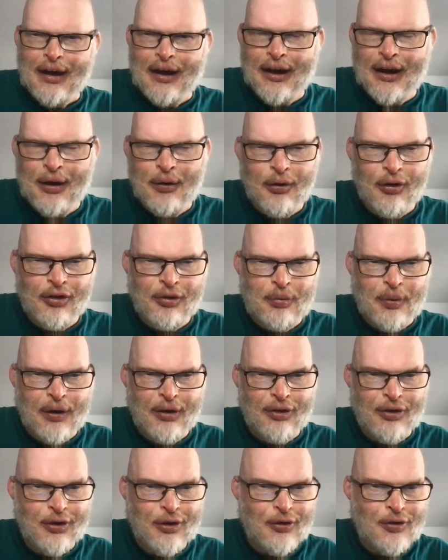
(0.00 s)
And I will
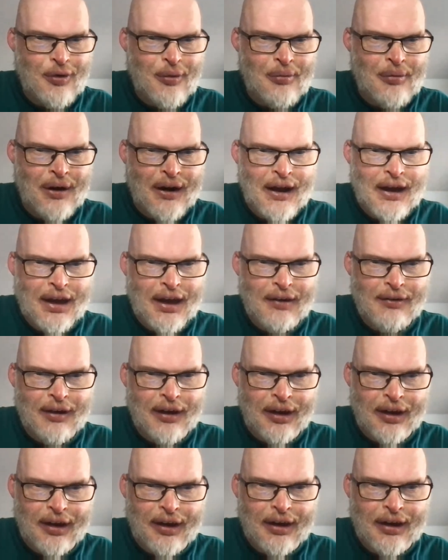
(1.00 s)
speak to you from
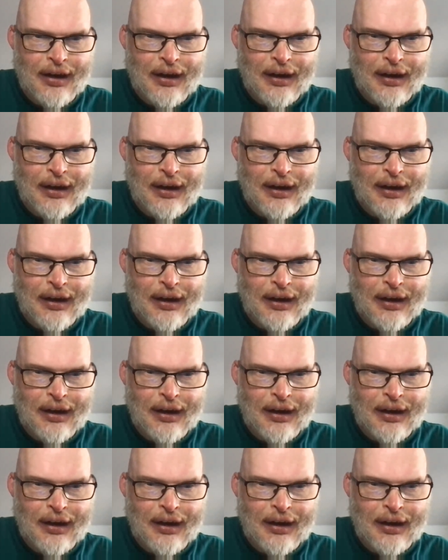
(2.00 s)
Reykjavik